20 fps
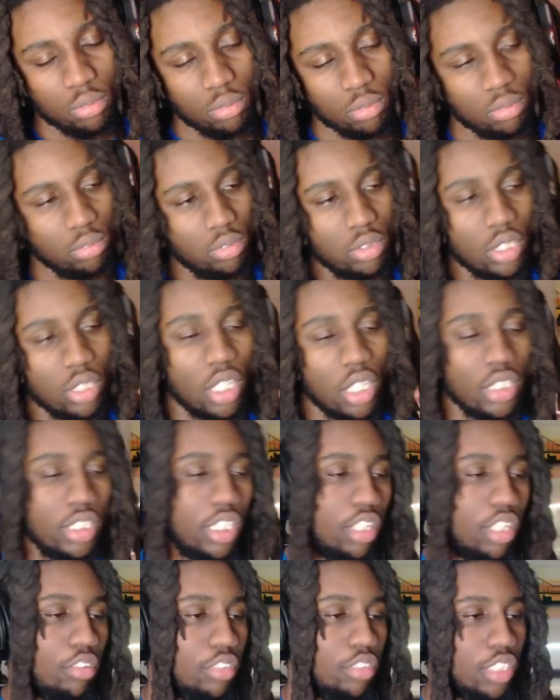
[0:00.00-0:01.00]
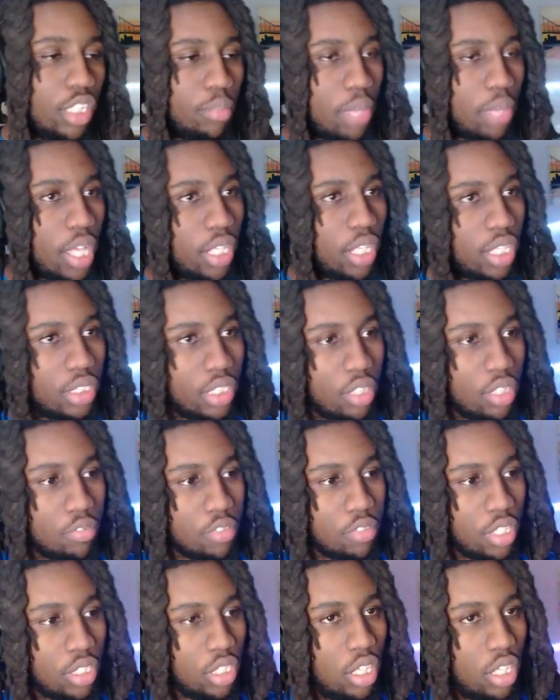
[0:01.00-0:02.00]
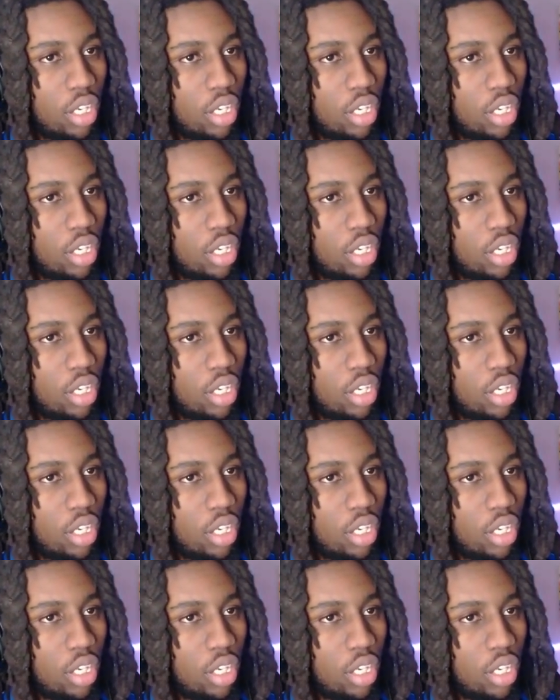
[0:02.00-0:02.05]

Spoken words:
I'll take everything back. I said, fuck y'all.